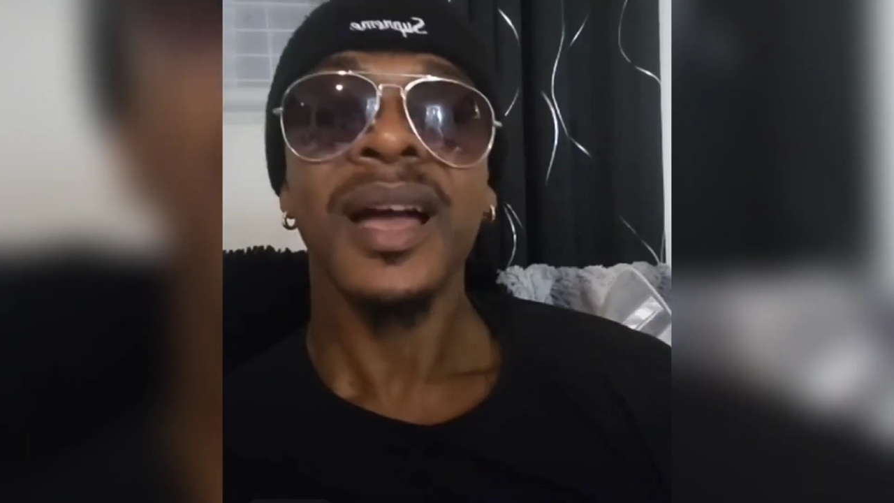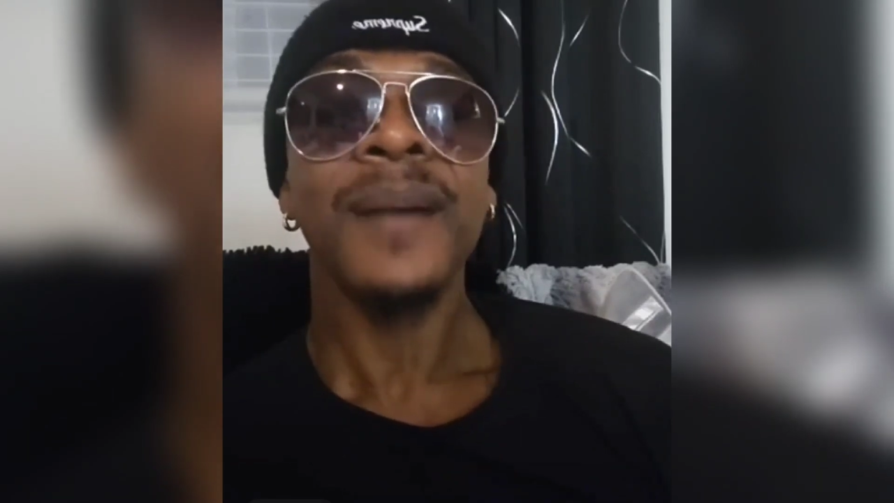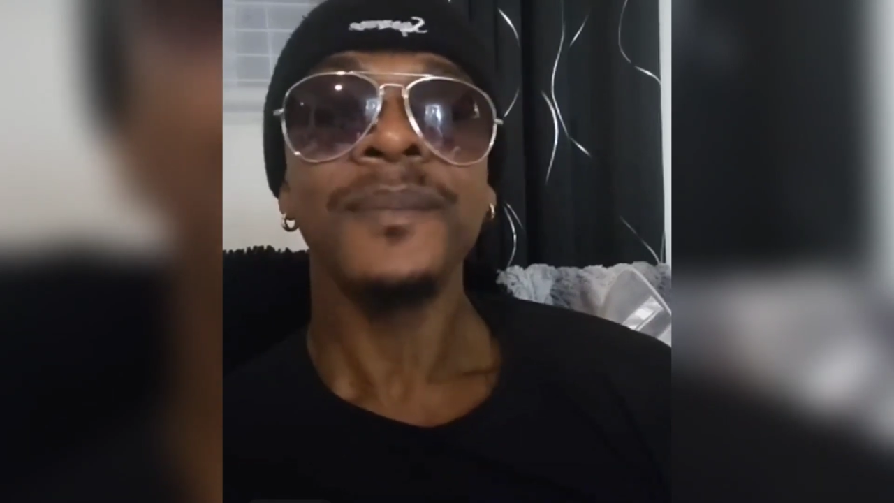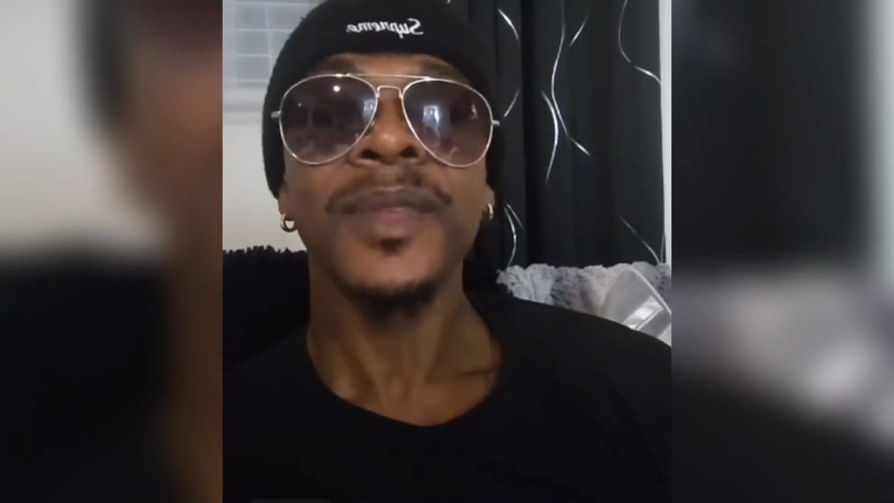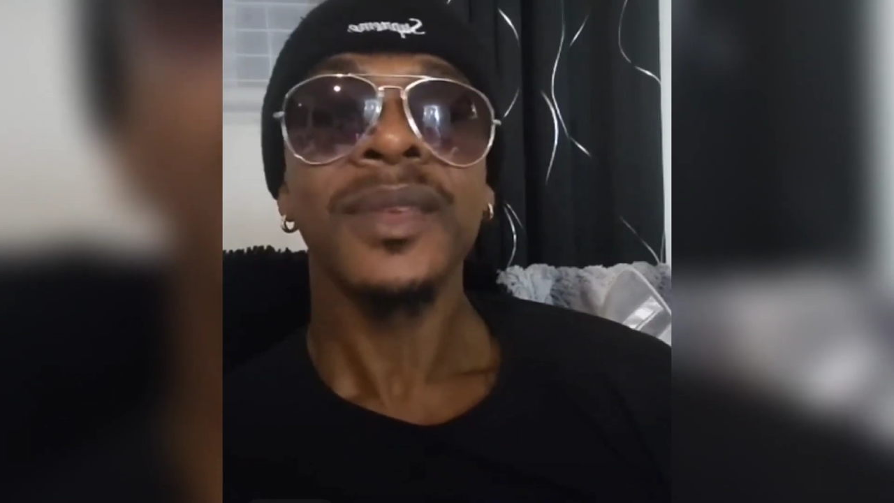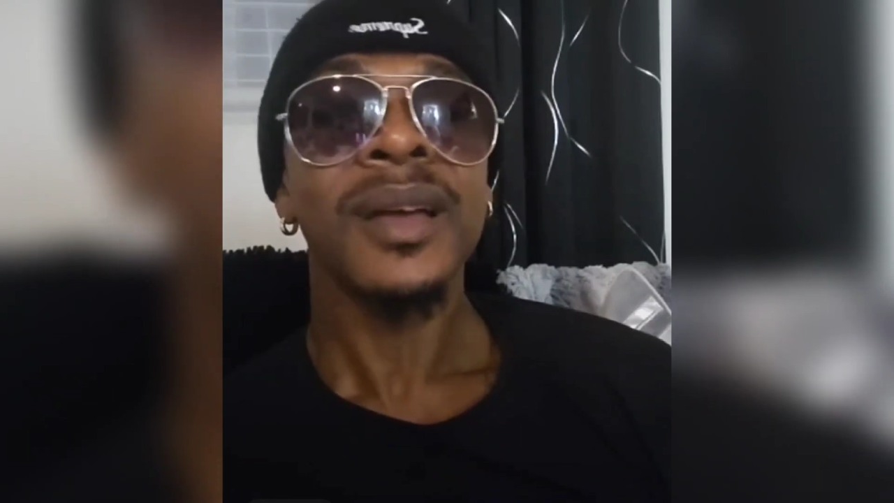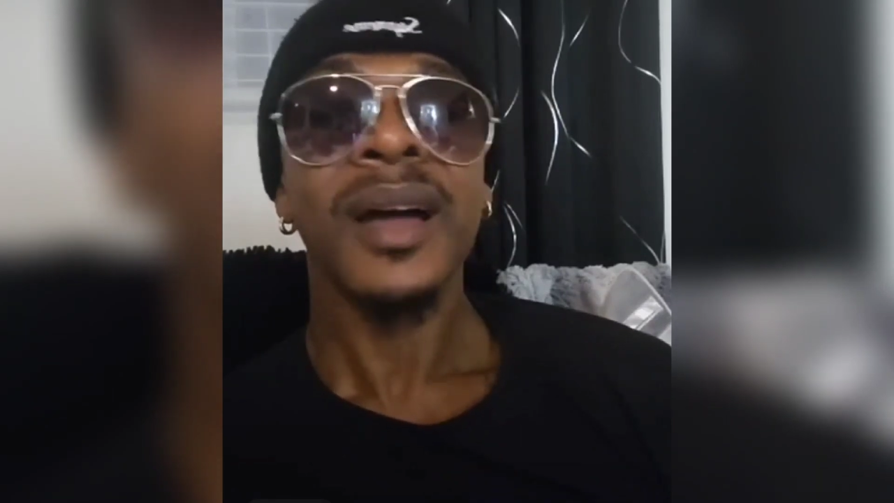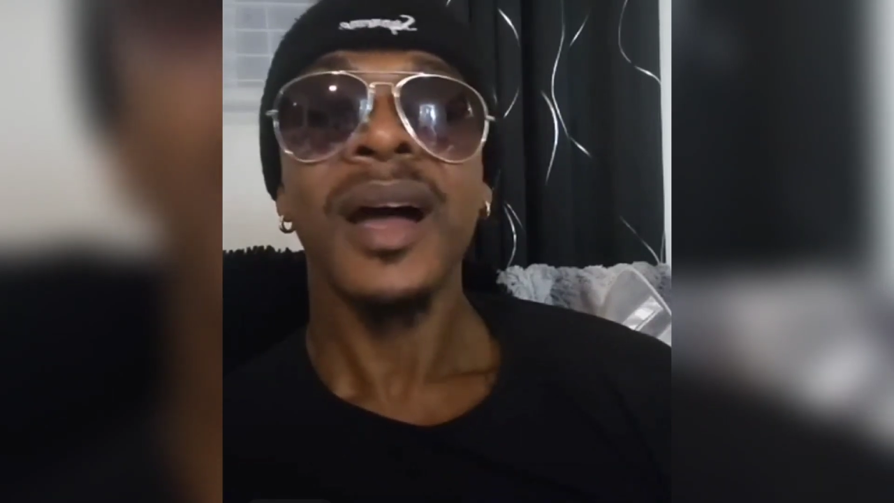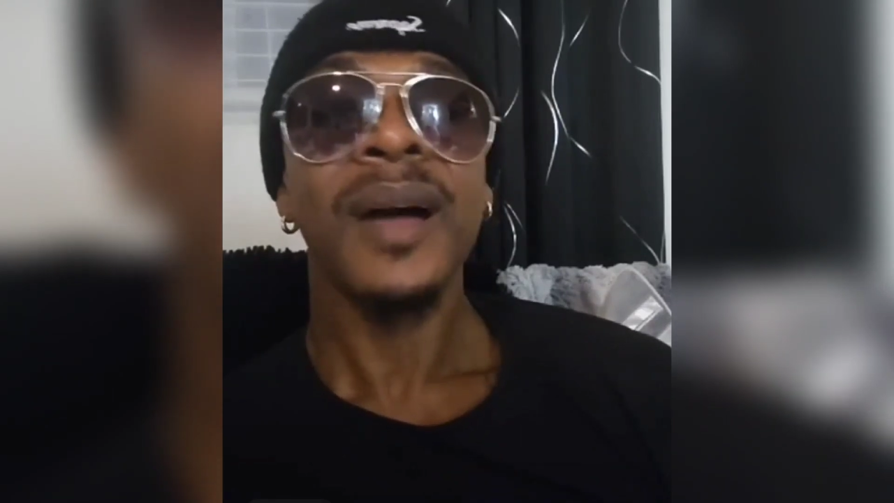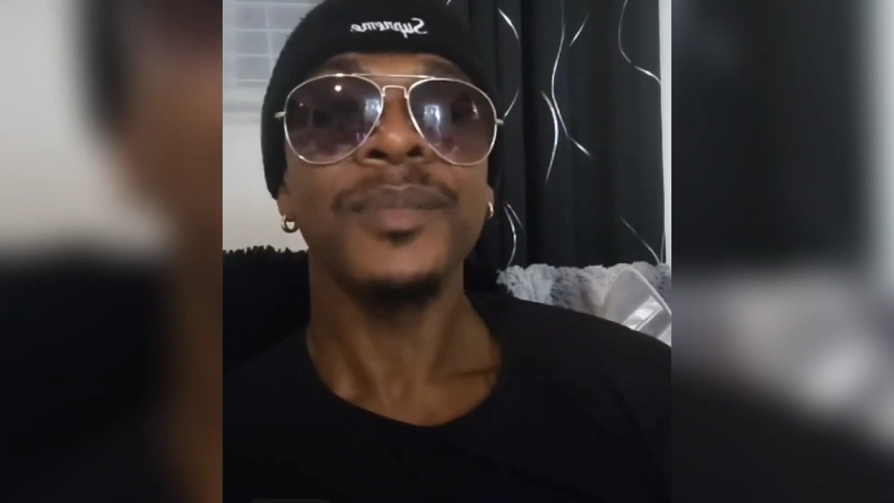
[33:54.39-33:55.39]

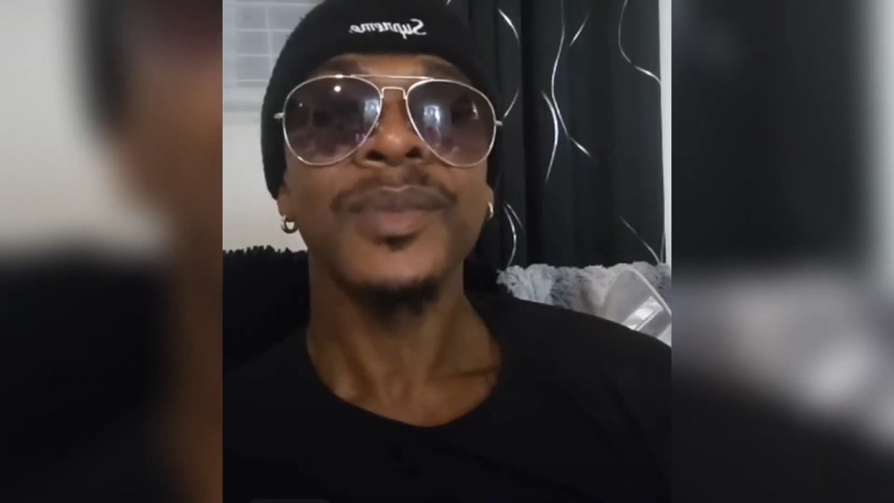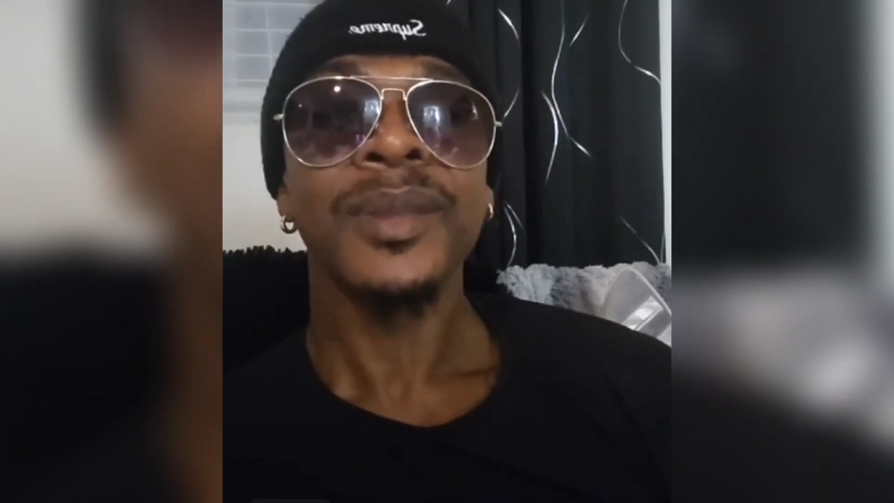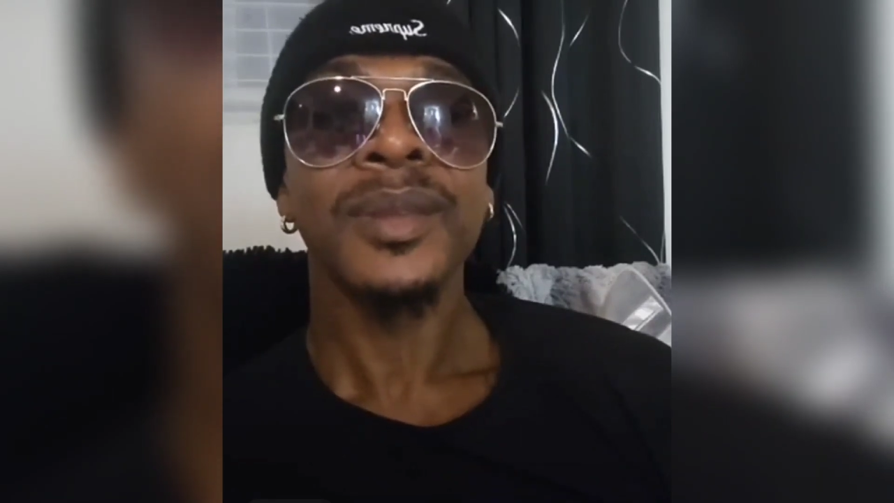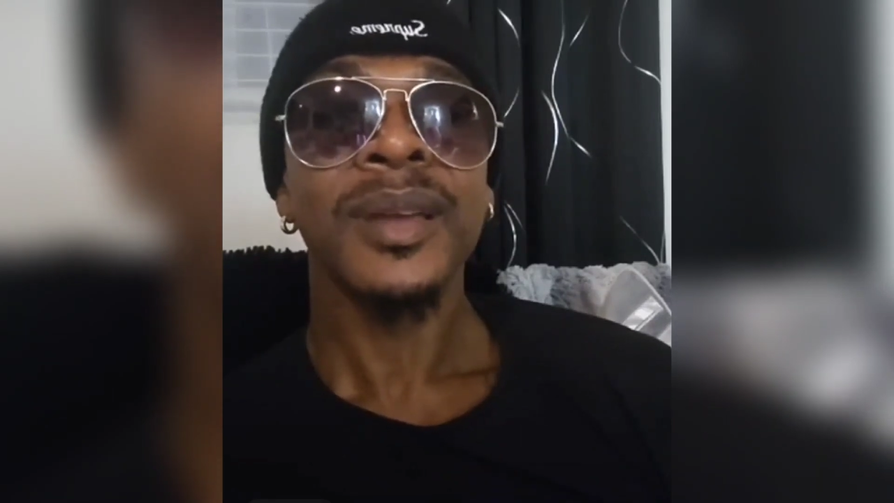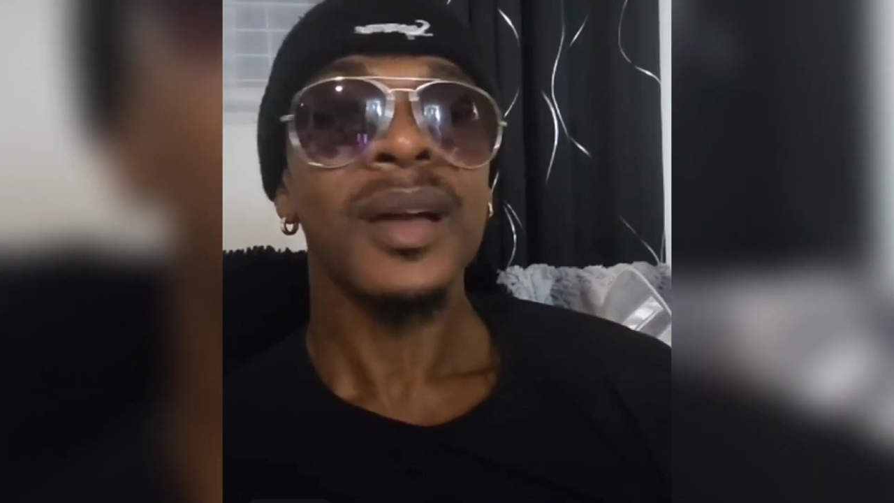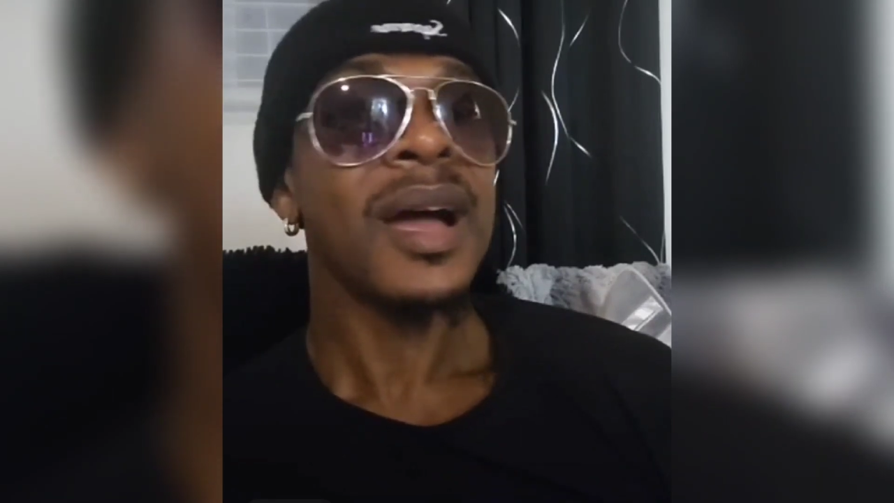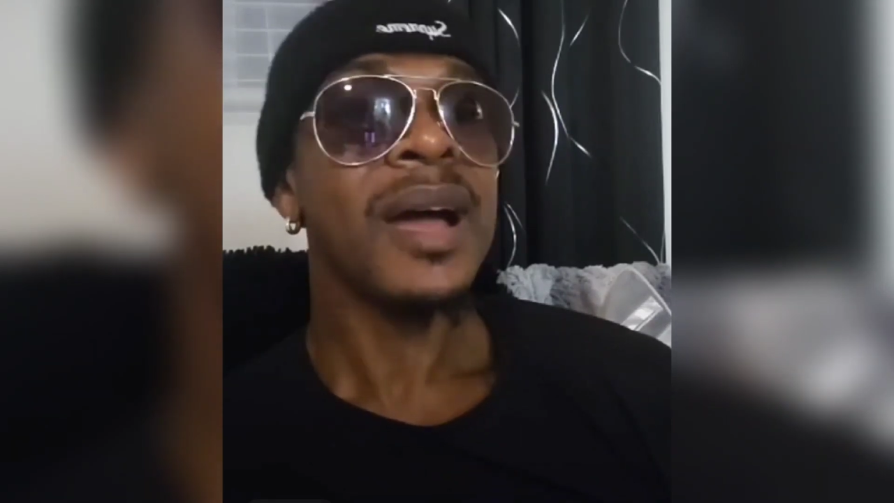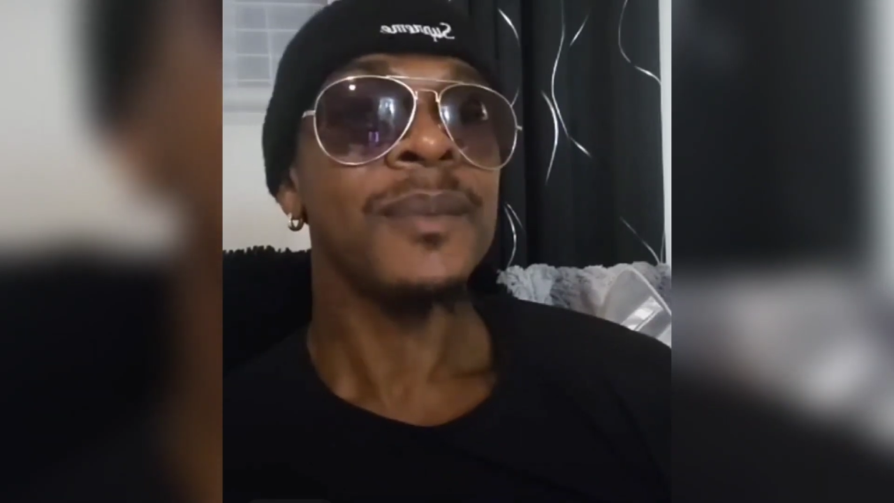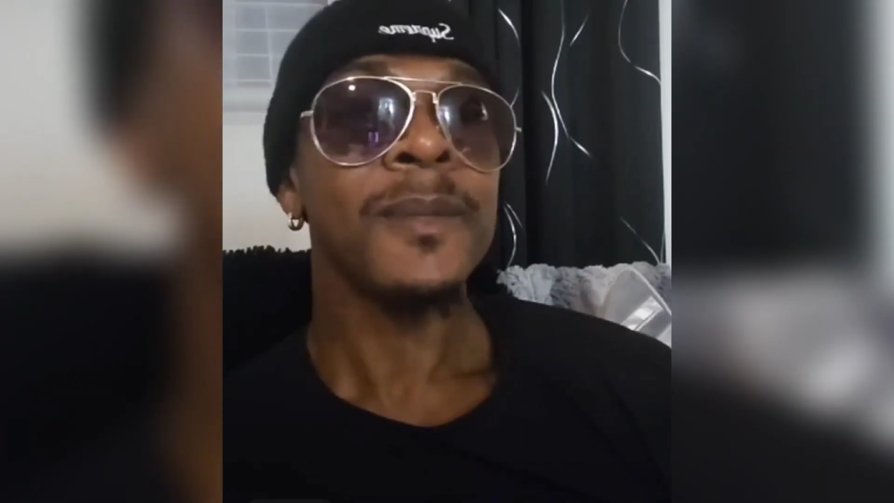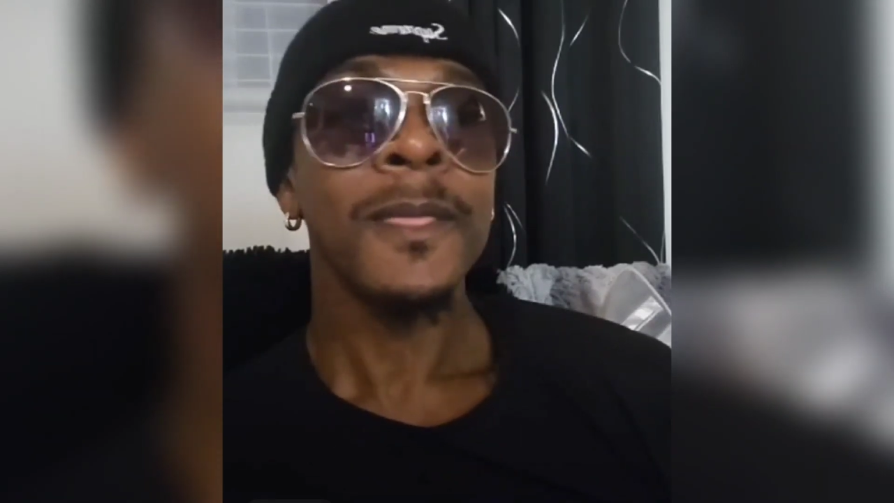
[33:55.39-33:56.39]
Only
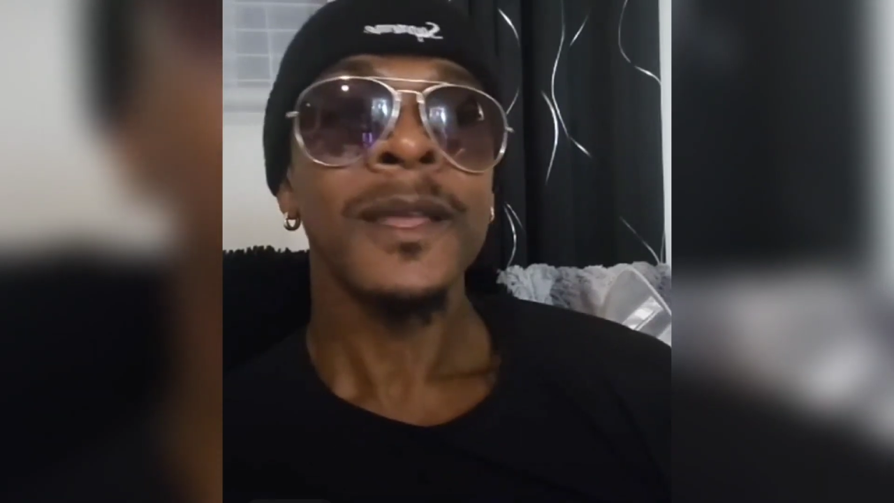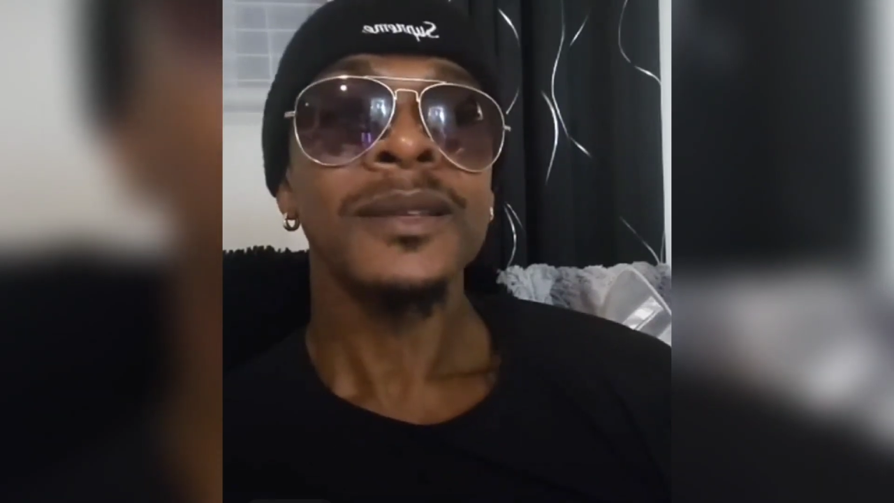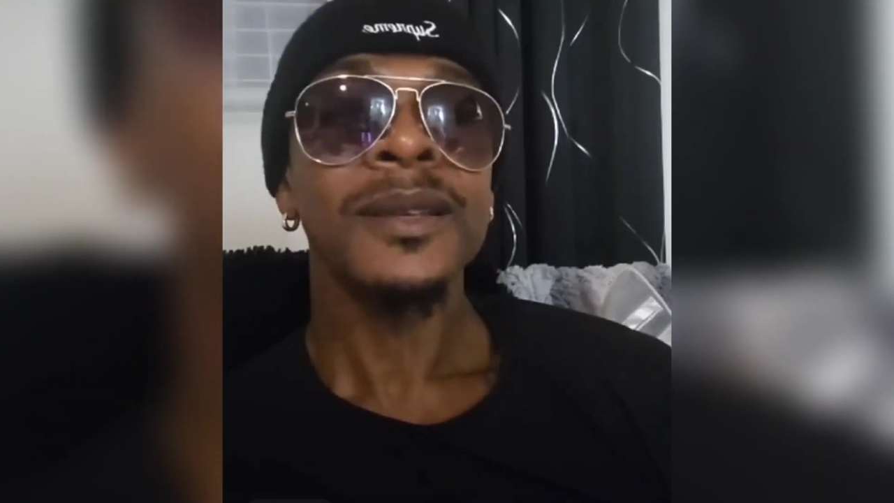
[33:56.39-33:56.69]
my